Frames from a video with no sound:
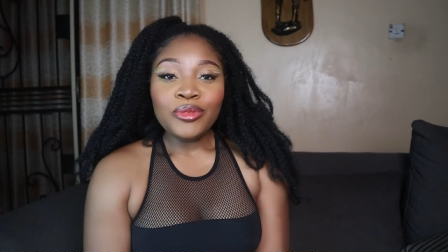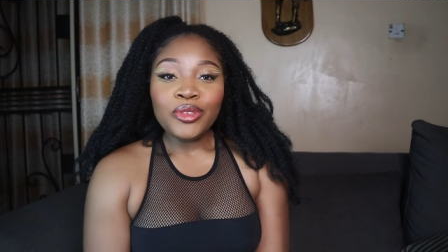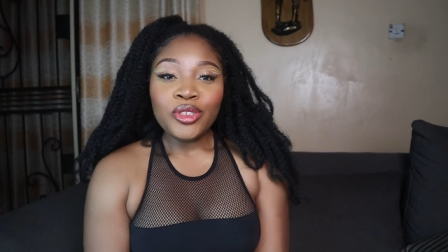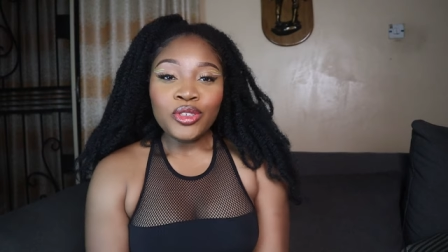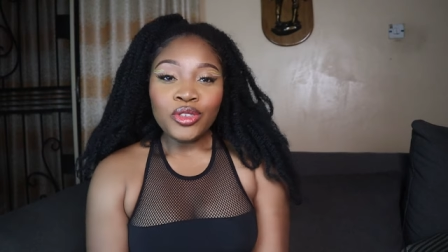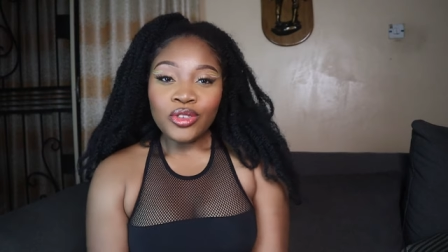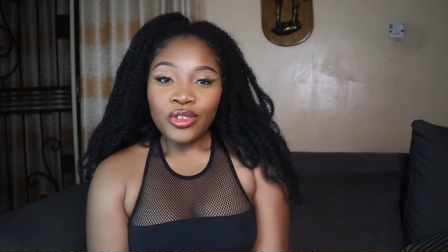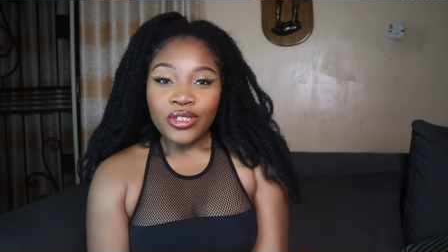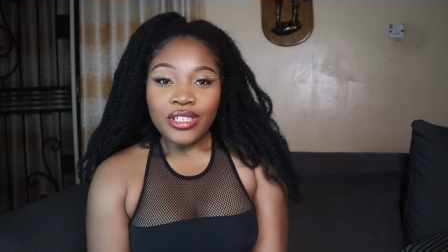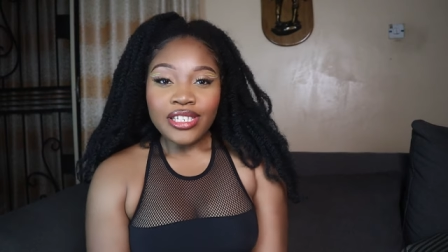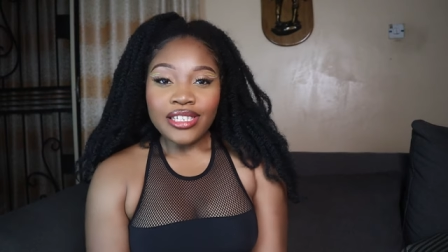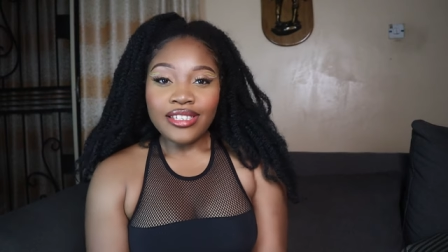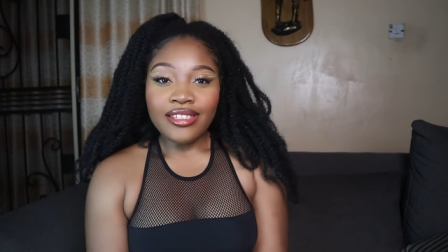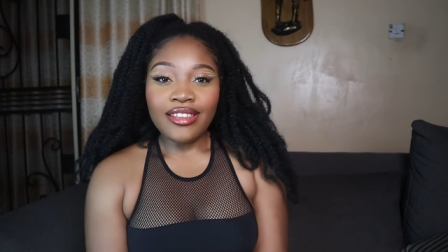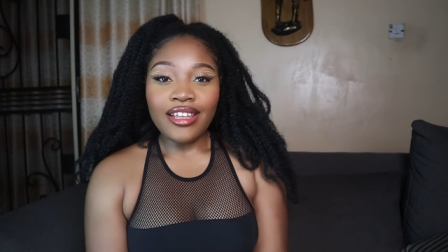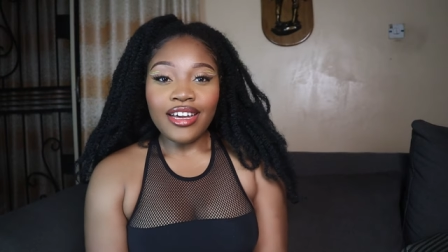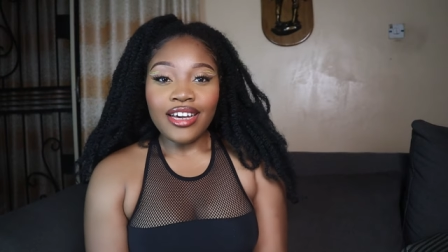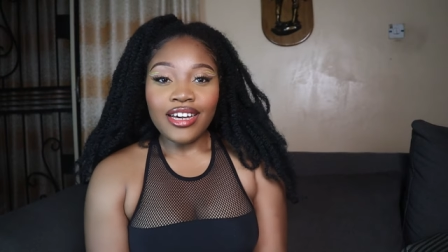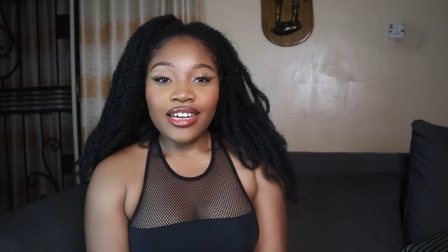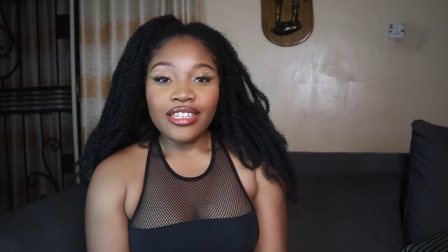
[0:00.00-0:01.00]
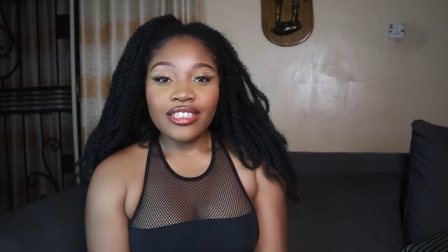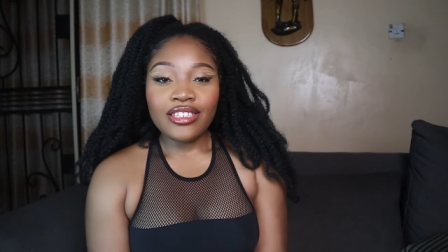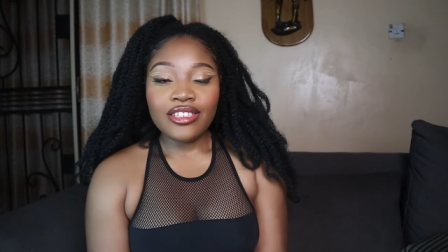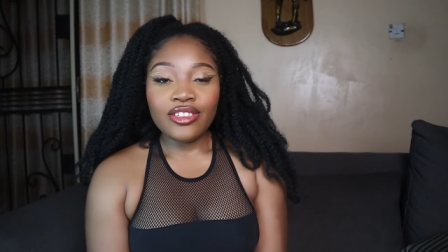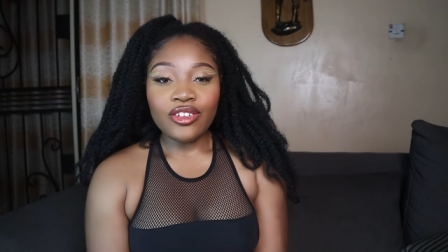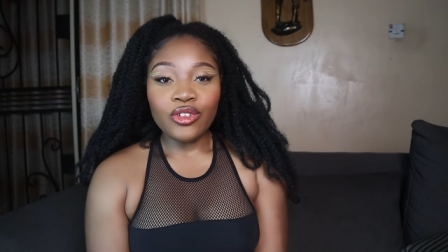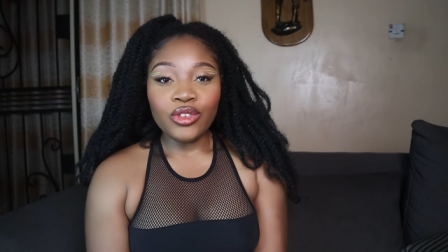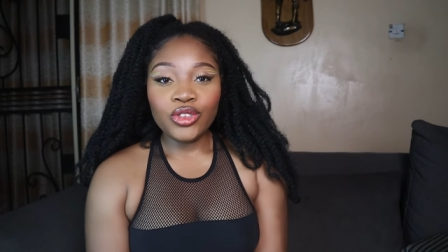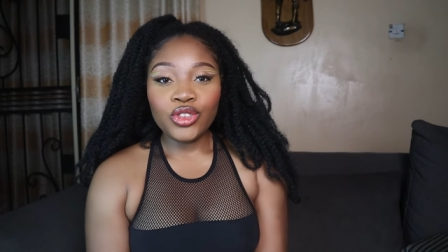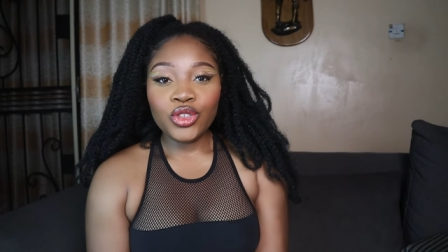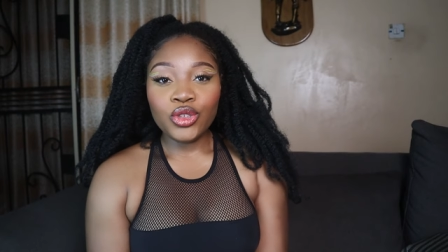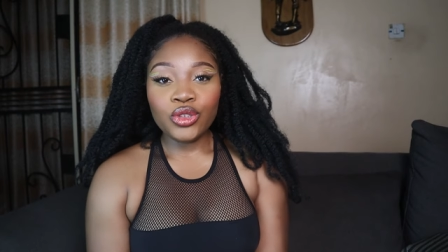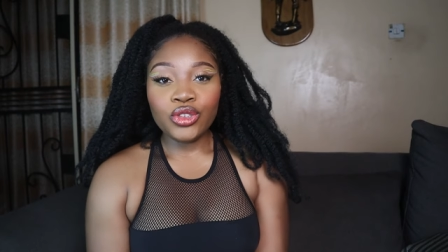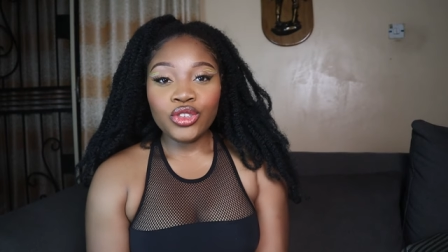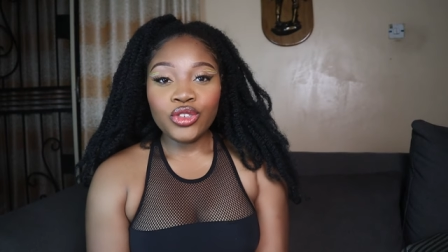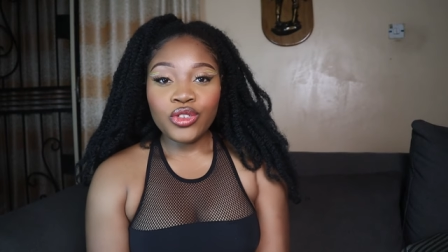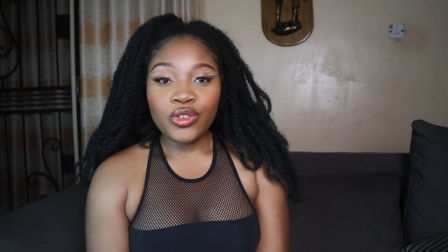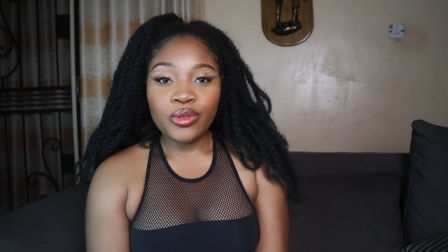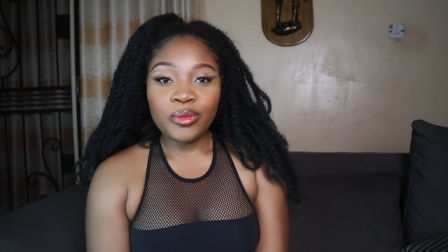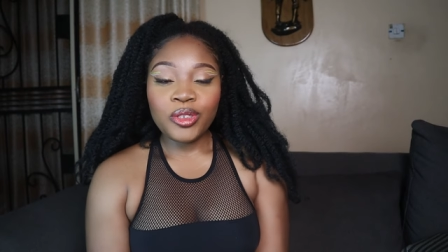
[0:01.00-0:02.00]
Um, you notice that on your
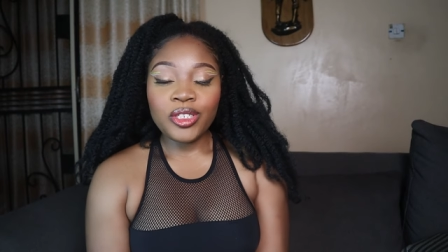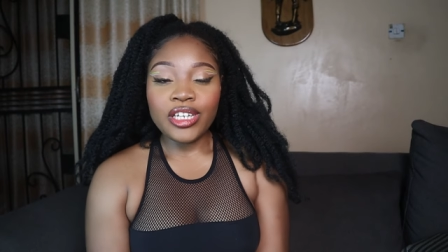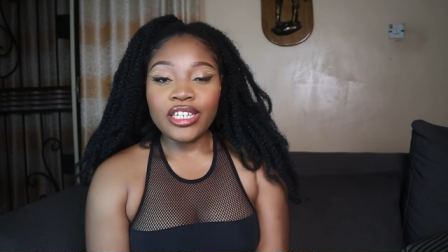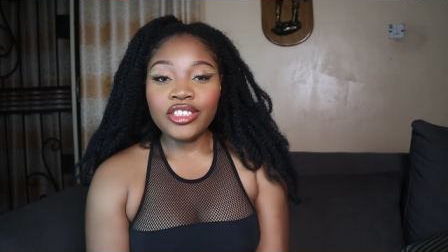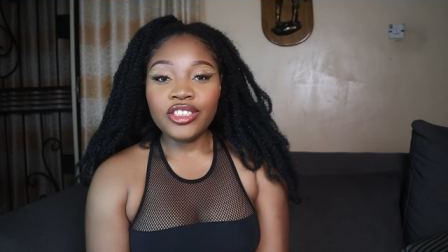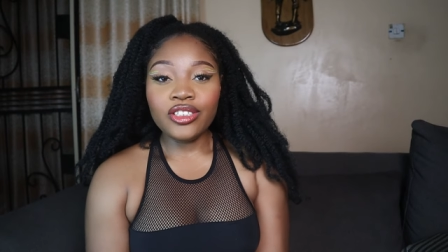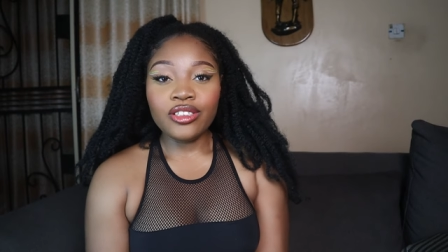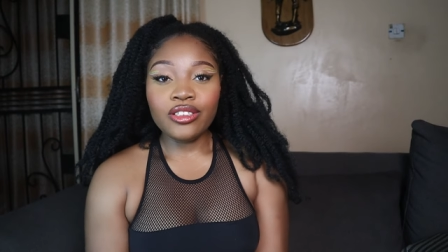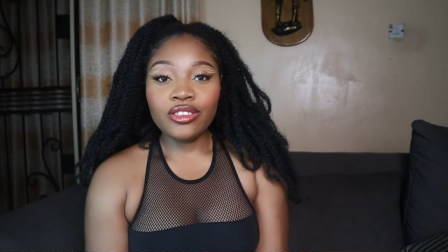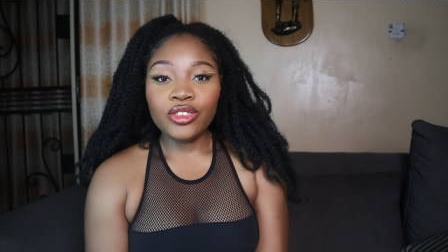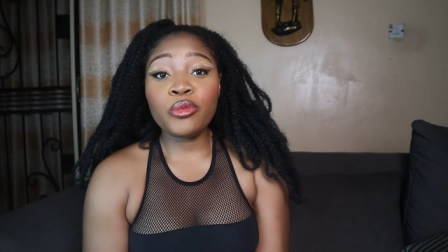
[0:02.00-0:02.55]
YouTube channel,